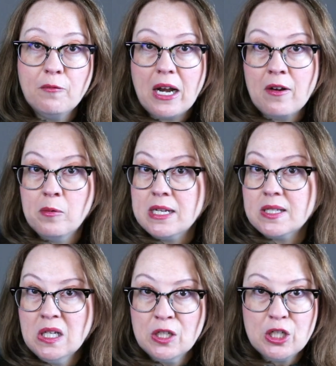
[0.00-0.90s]
but everybody's
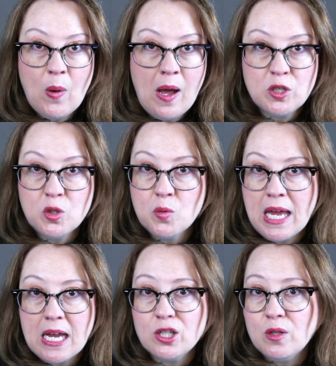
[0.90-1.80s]
telling you how you
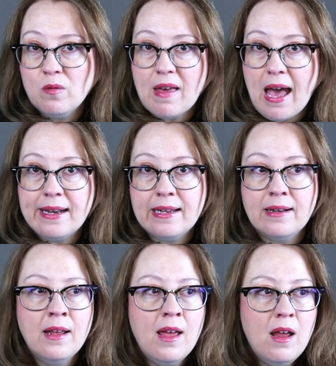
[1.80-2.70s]
can't do that
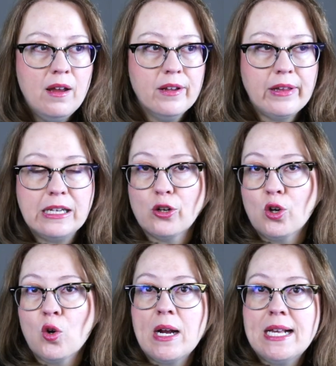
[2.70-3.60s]
and like you're
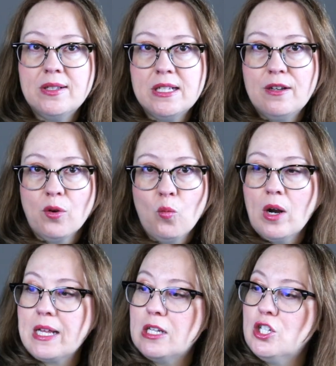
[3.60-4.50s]
crazy for
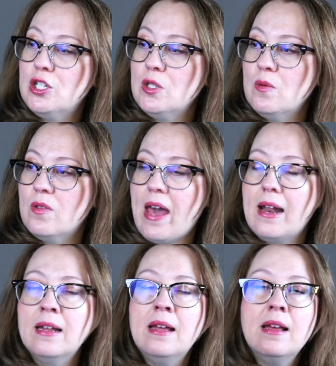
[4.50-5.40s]
wanting to do
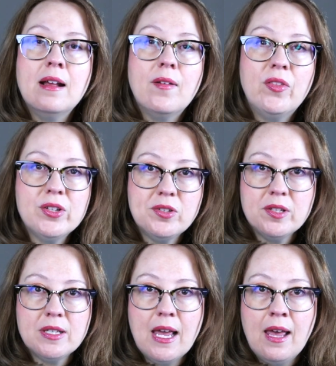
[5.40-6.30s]
that. This
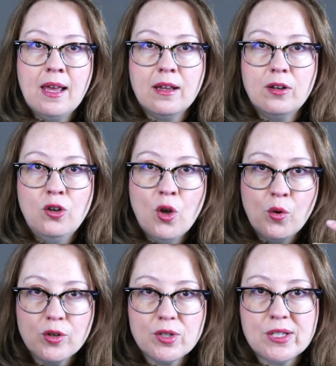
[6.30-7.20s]
is saying know
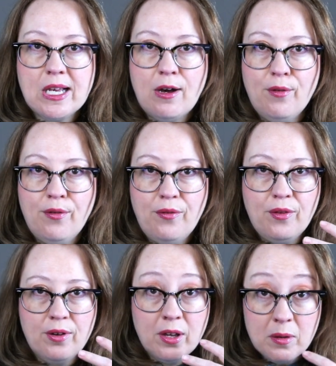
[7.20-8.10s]
yourself,
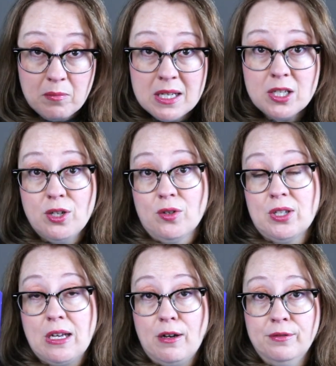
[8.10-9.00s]
commit to
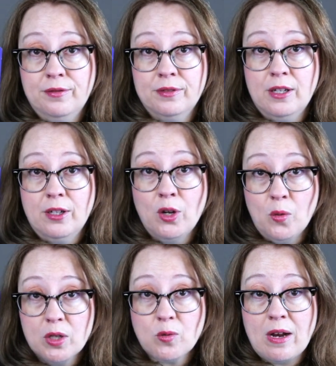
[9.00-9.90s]
yourself, know
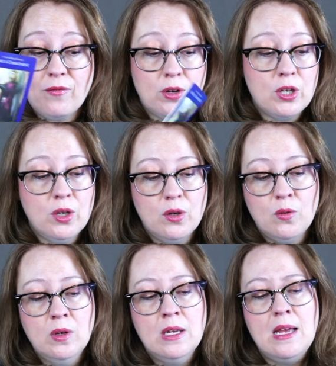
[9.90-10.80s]
what's right for you.